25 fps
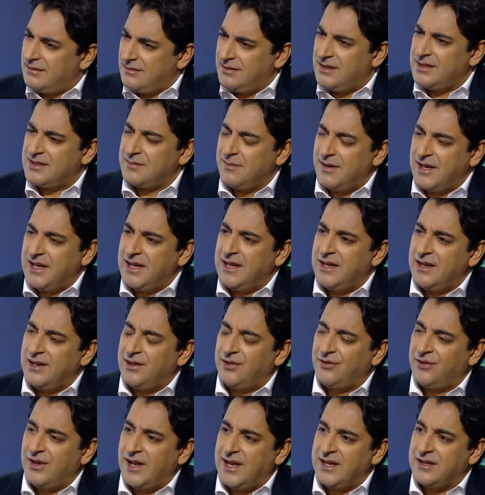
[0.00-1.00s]
this many
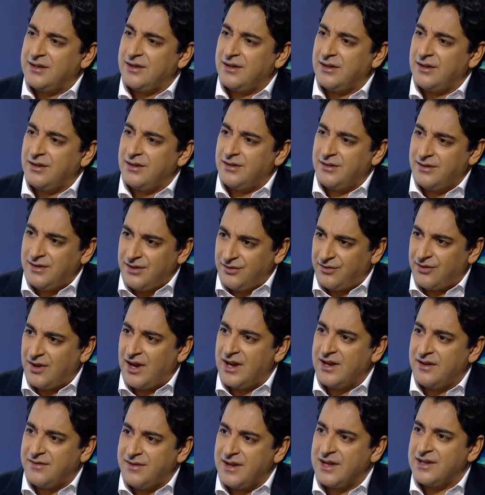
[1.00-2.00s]
years later, this
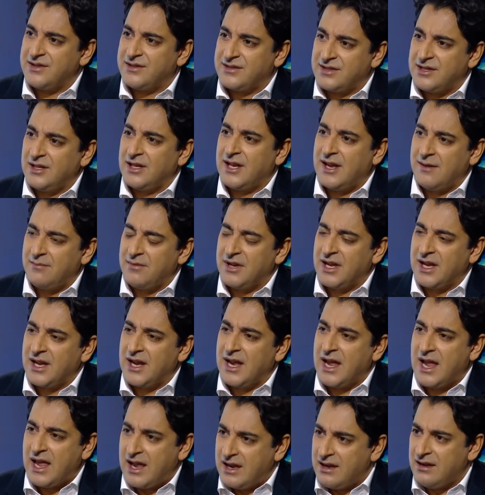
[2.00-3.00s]
kind of thing is still happening
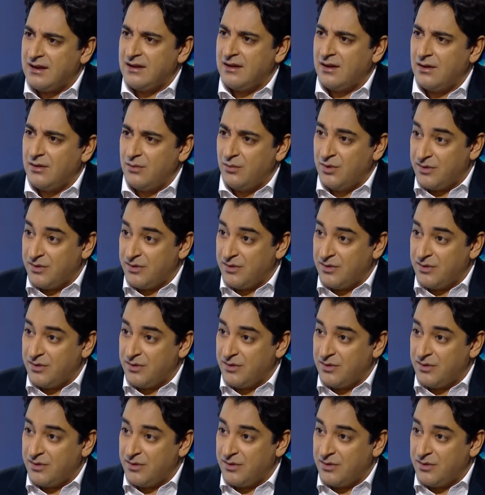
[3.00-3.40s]
again